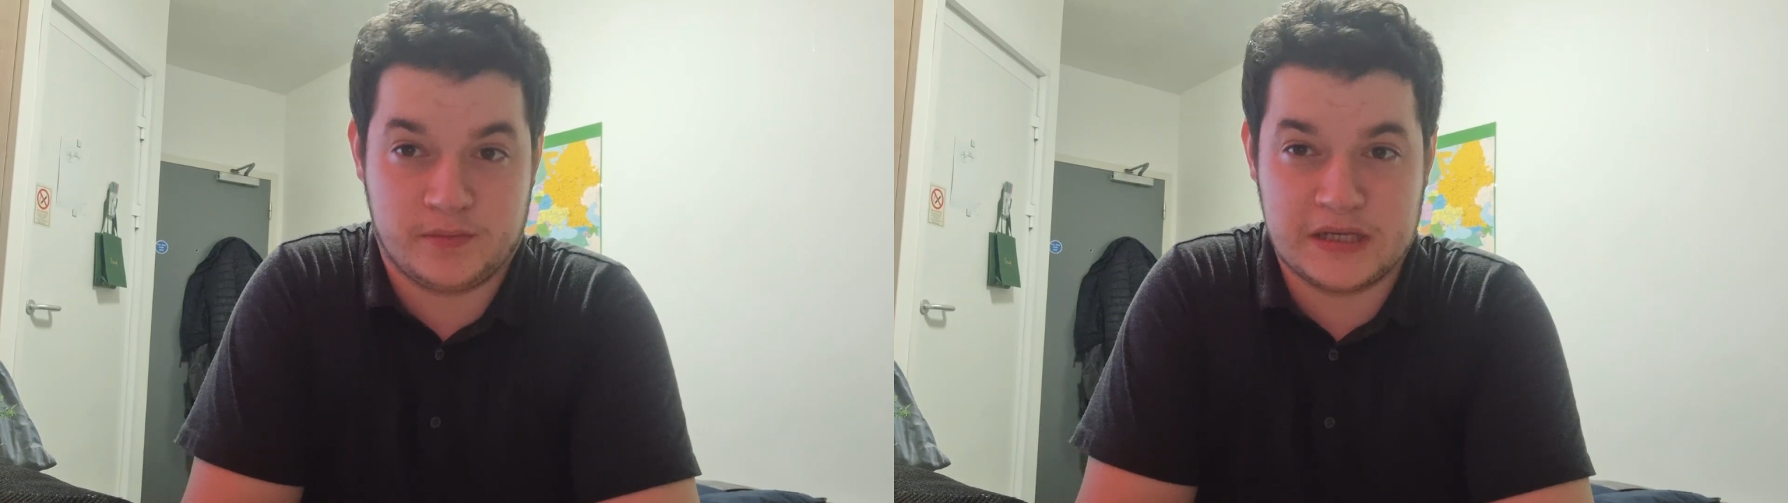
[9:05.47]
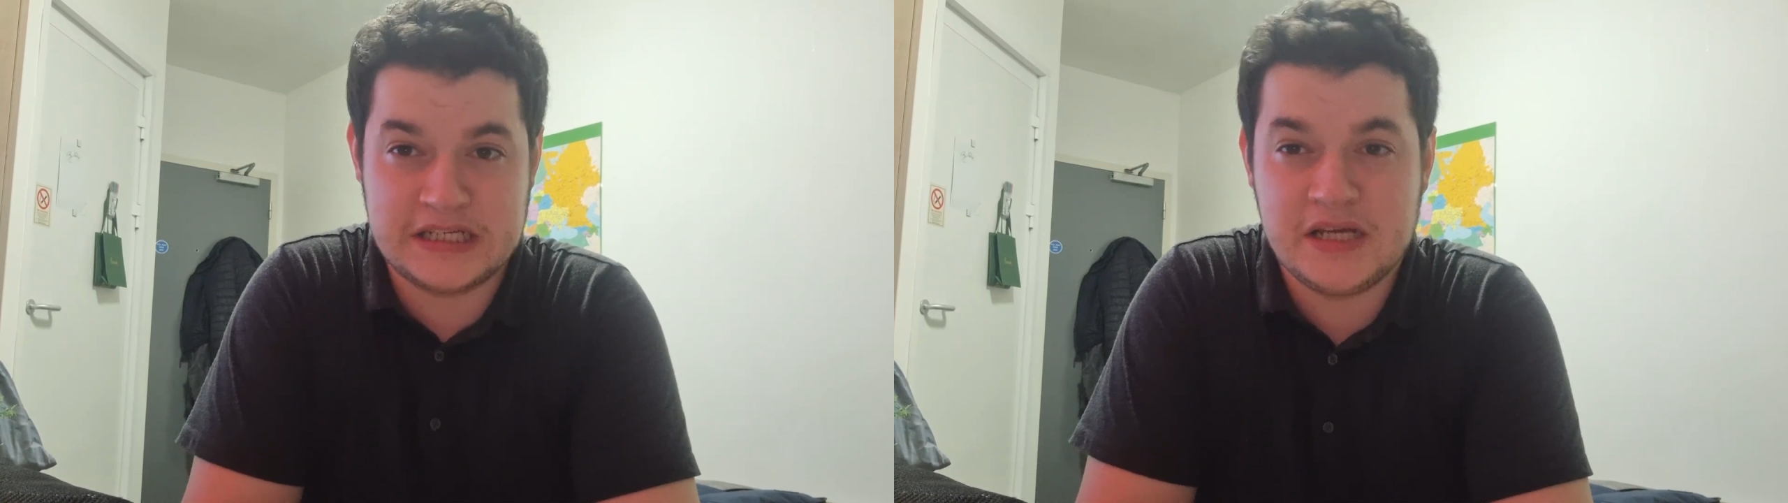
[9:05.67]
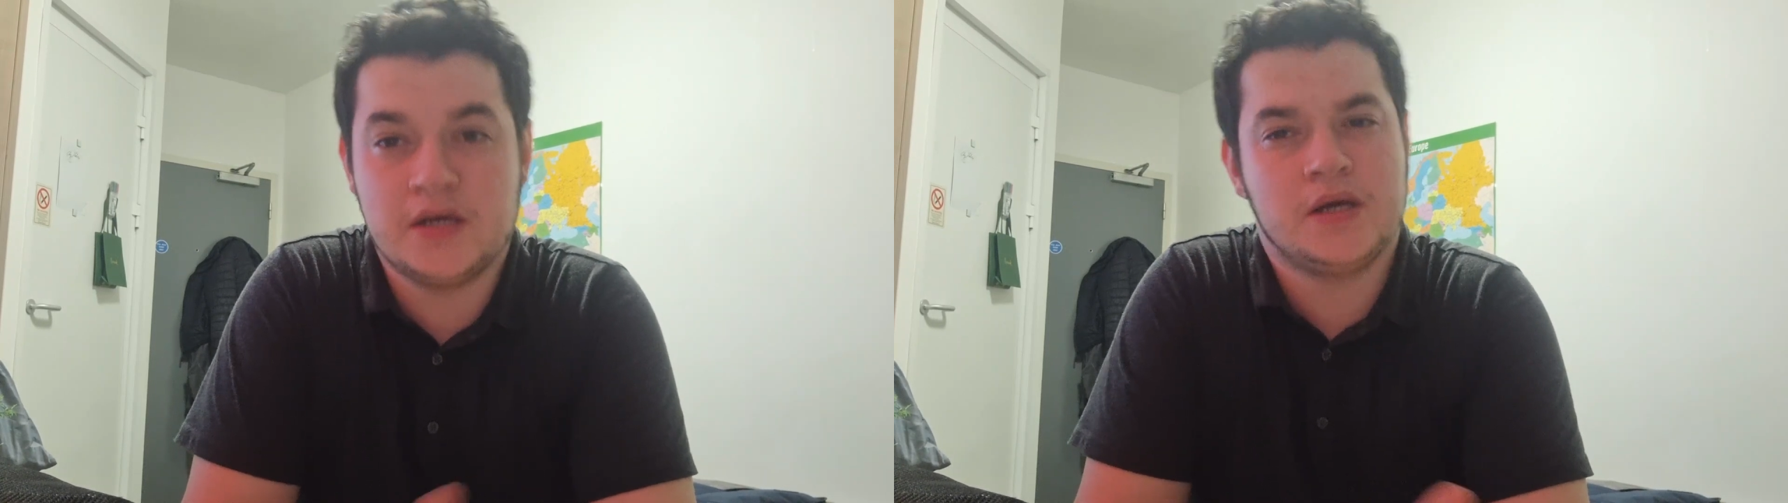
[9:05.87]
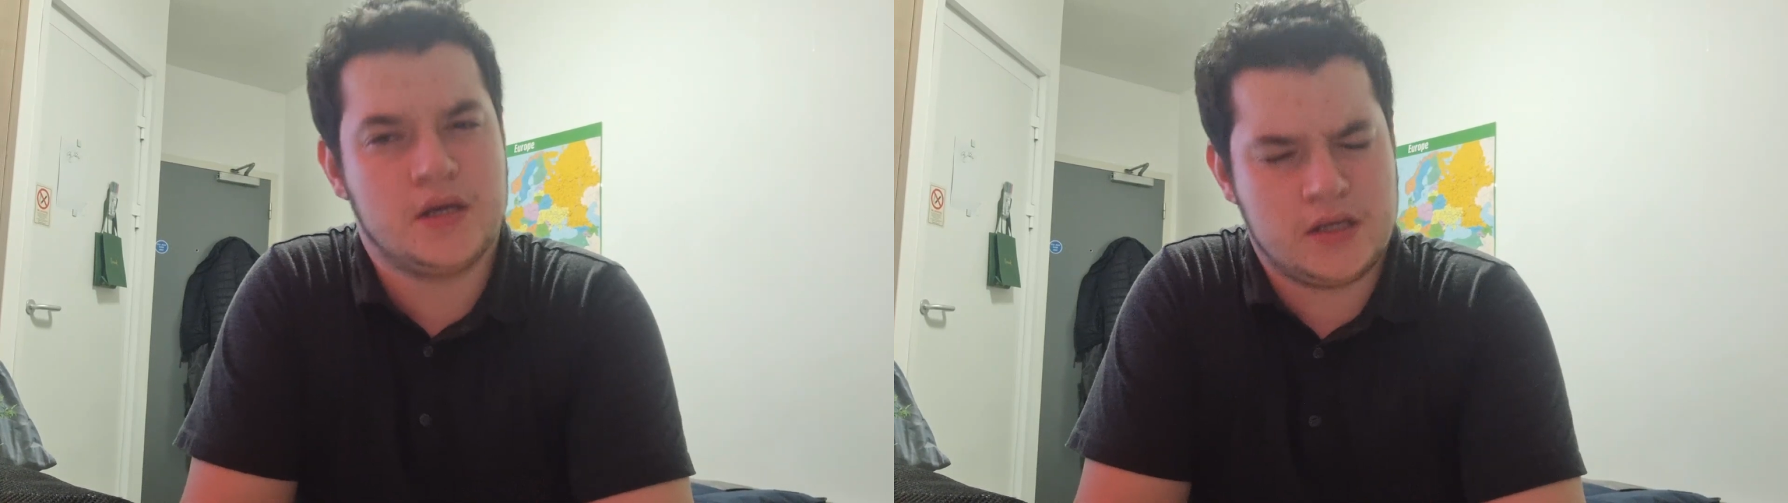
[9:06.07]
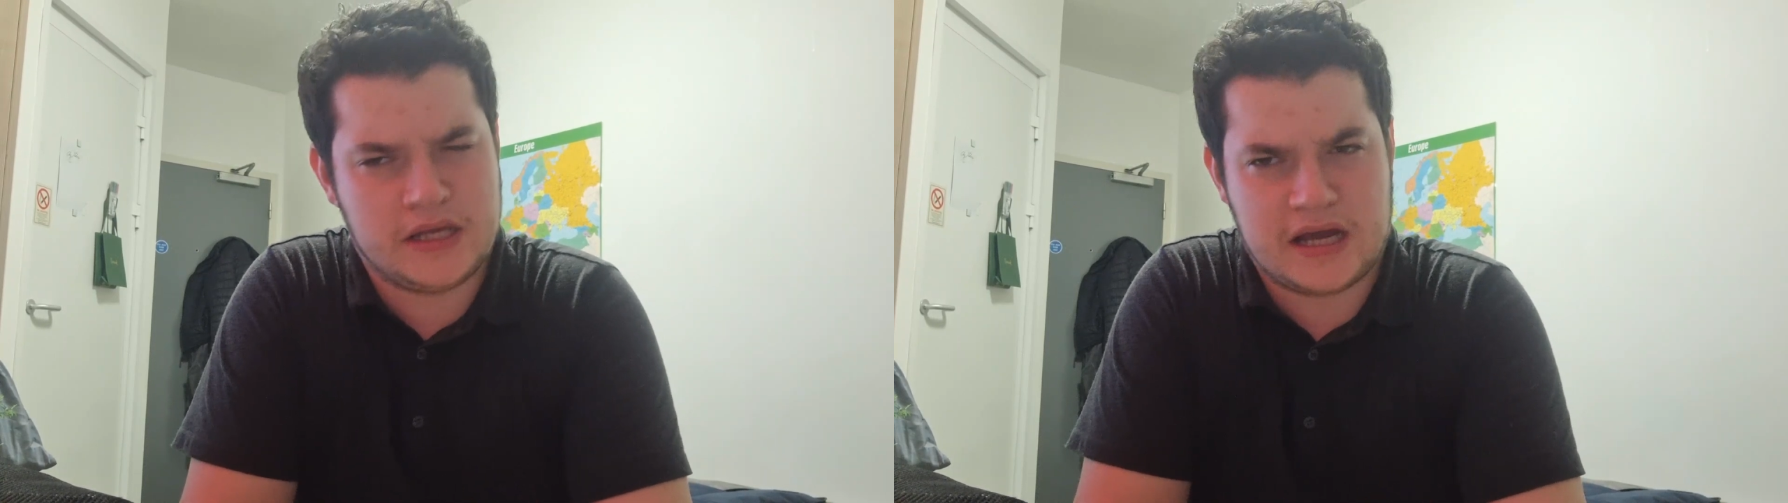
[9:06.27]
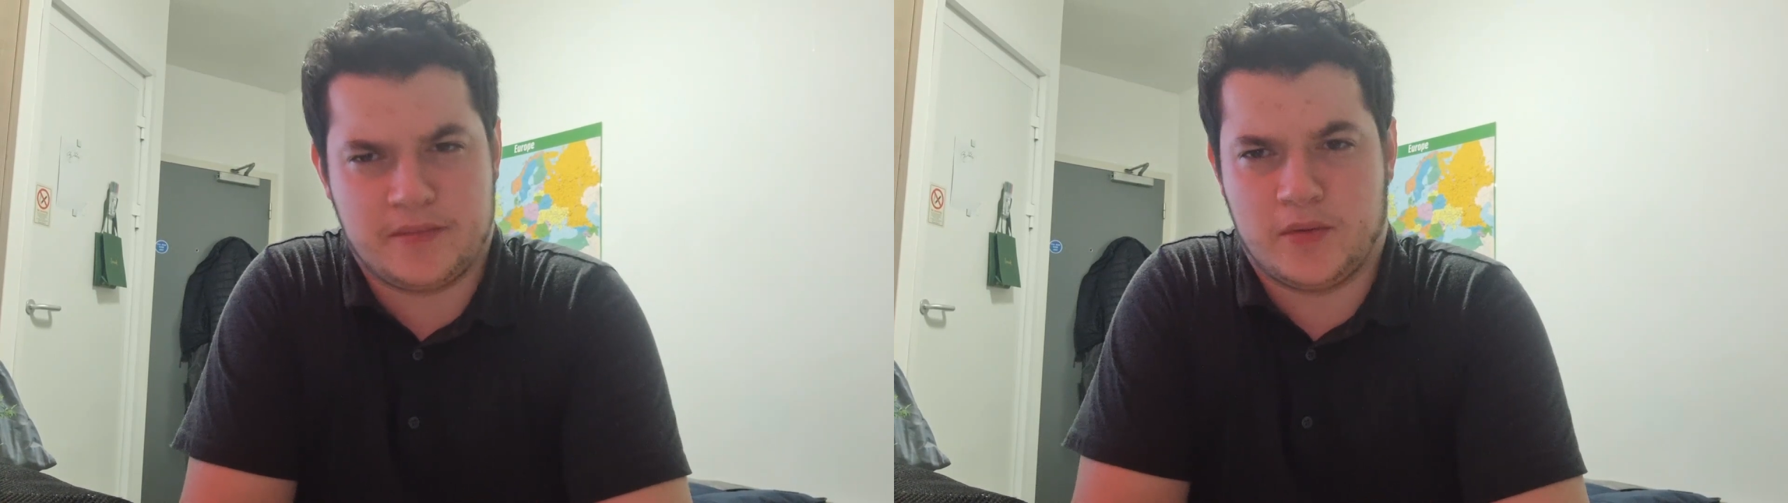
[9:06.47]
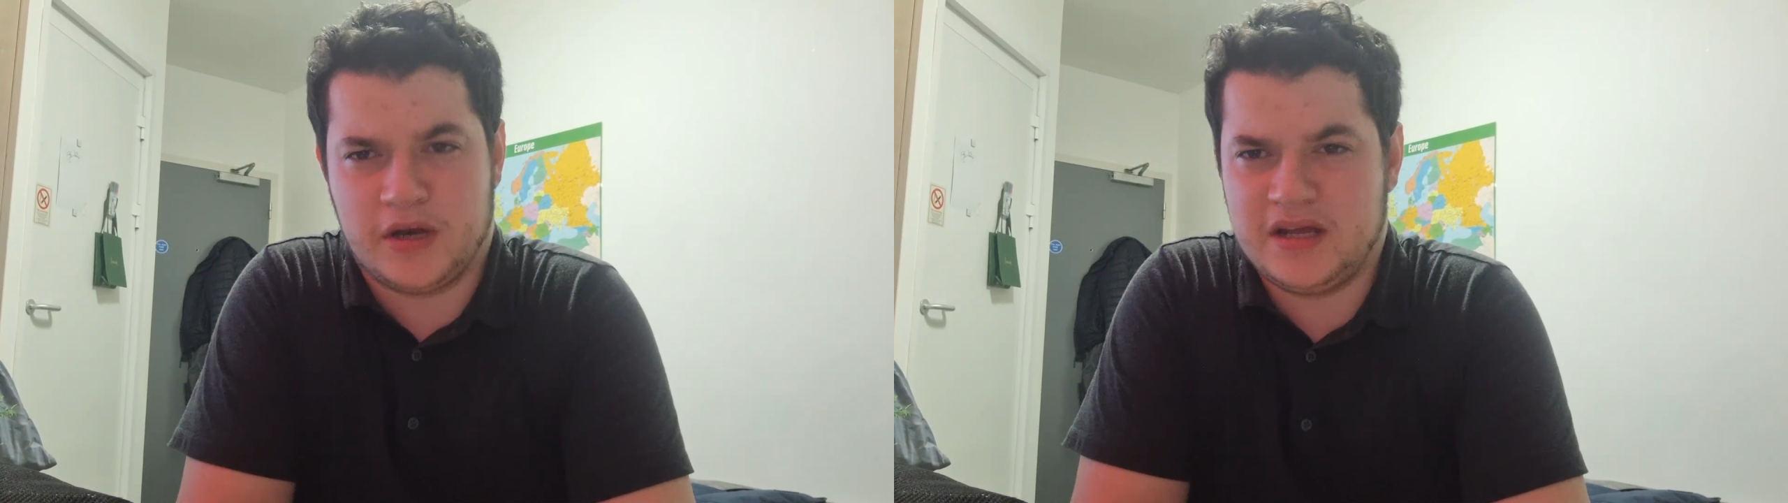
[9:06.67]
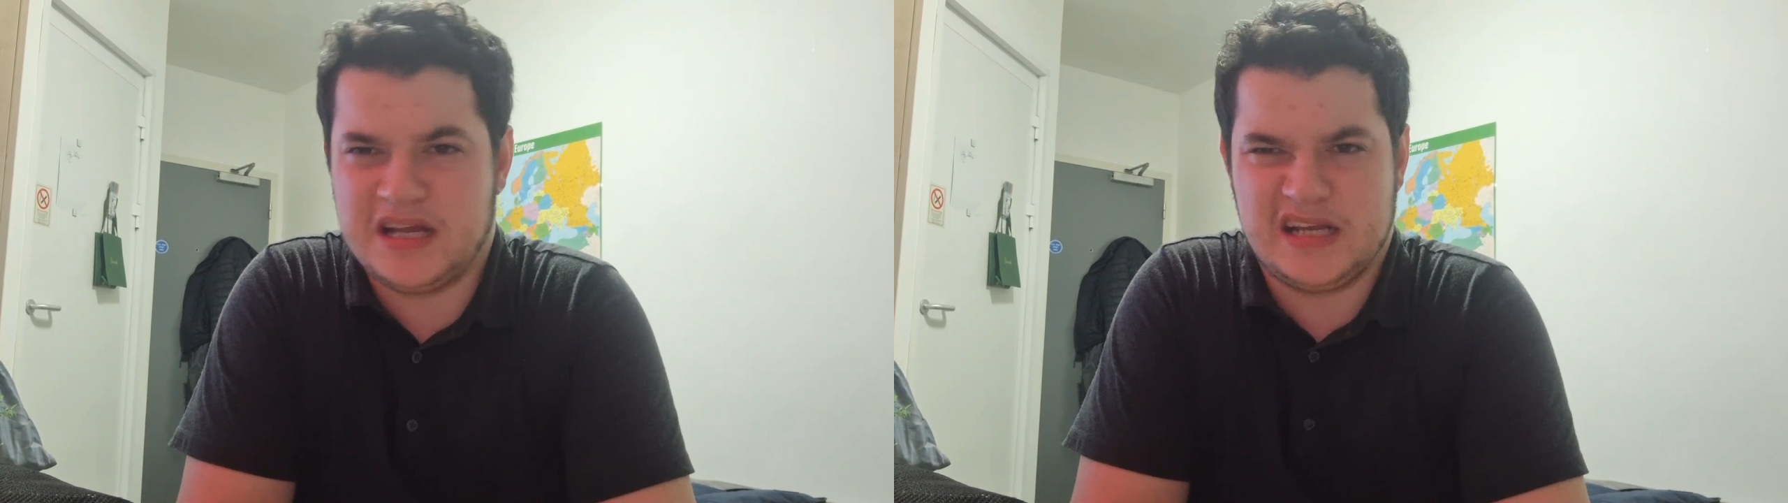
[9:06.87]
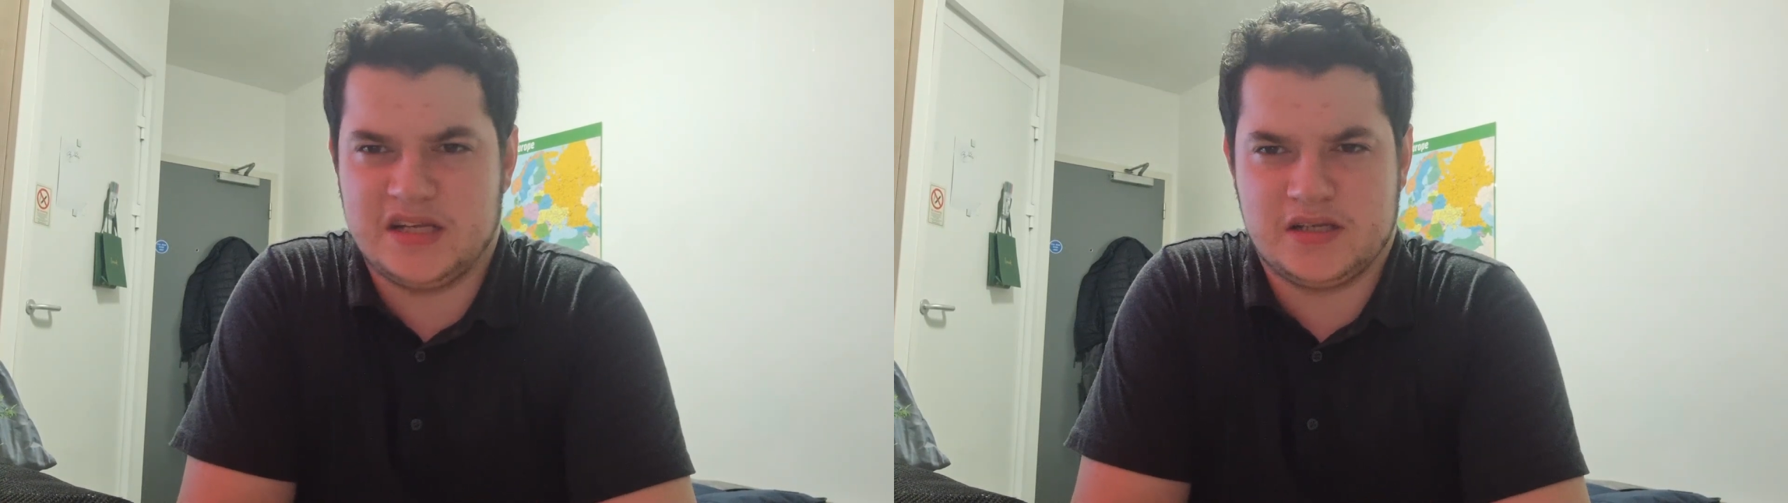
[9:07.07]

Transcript: be busy, you get more money.